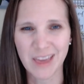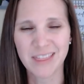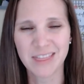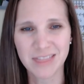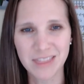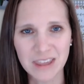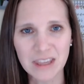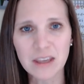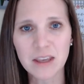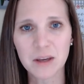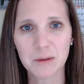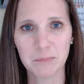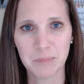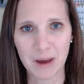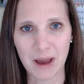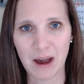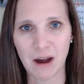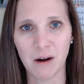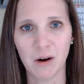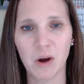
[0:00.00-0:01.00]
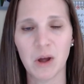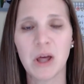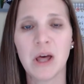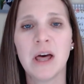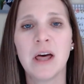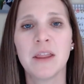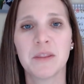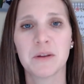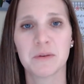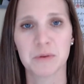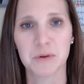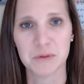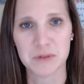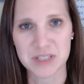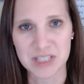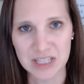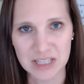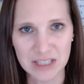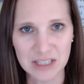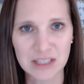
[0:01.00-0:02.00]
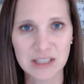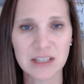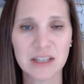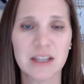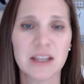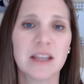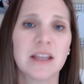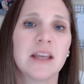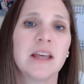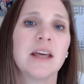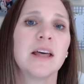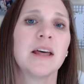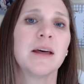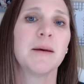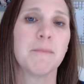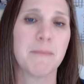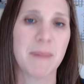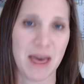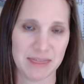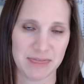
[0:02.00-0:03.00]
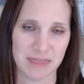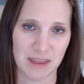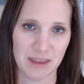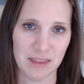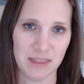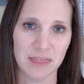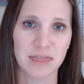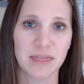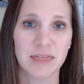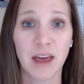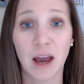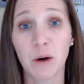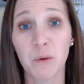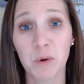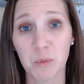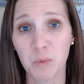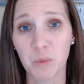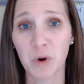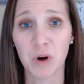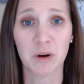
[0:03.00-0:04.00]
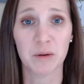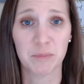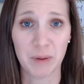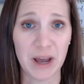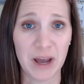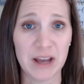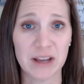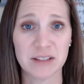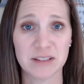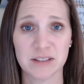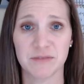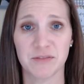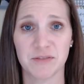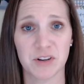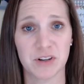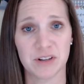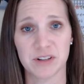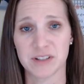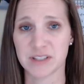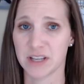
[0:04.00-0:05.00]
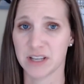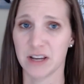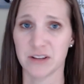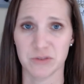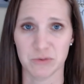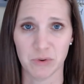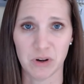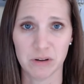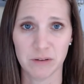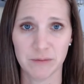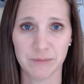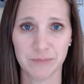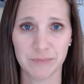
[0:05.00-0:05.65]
Think about the routine method that would work best for your schedule.